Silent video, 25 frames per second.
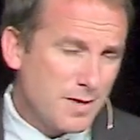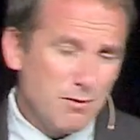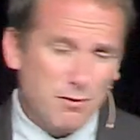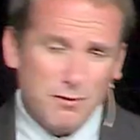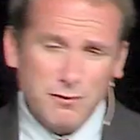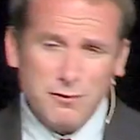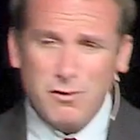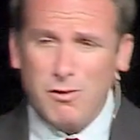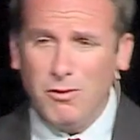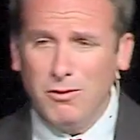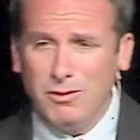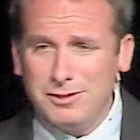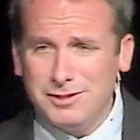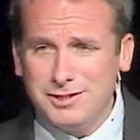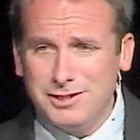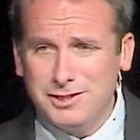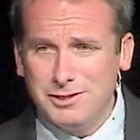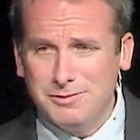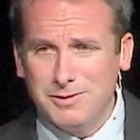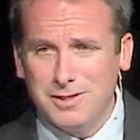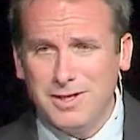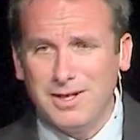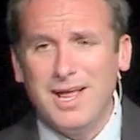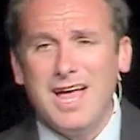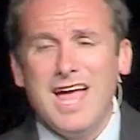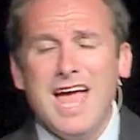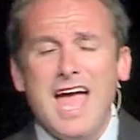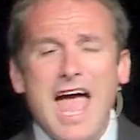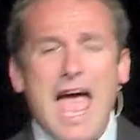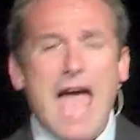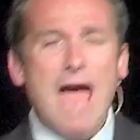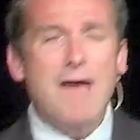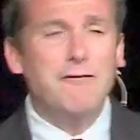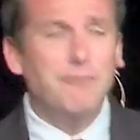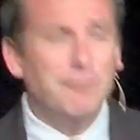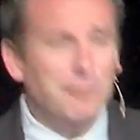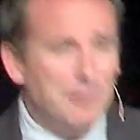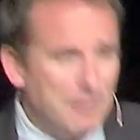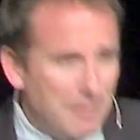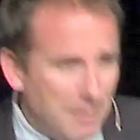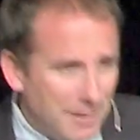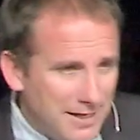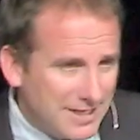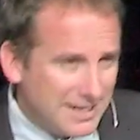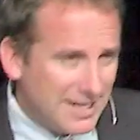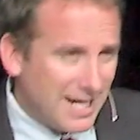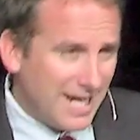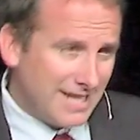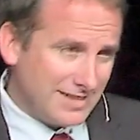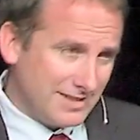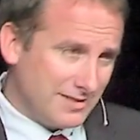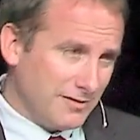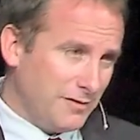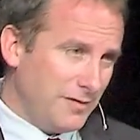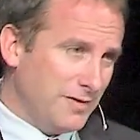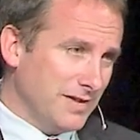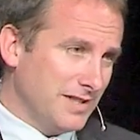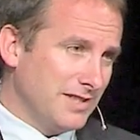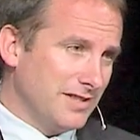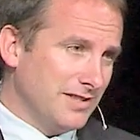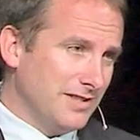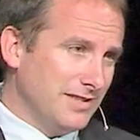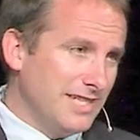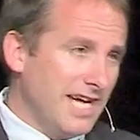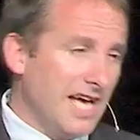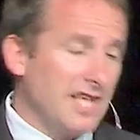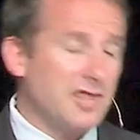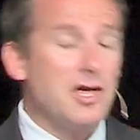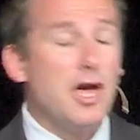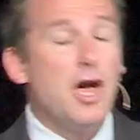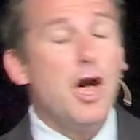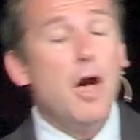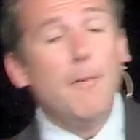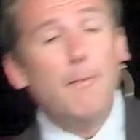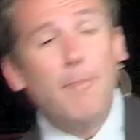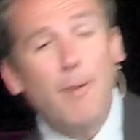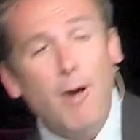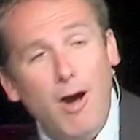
Well, of course you will. Everybody dies a physical death.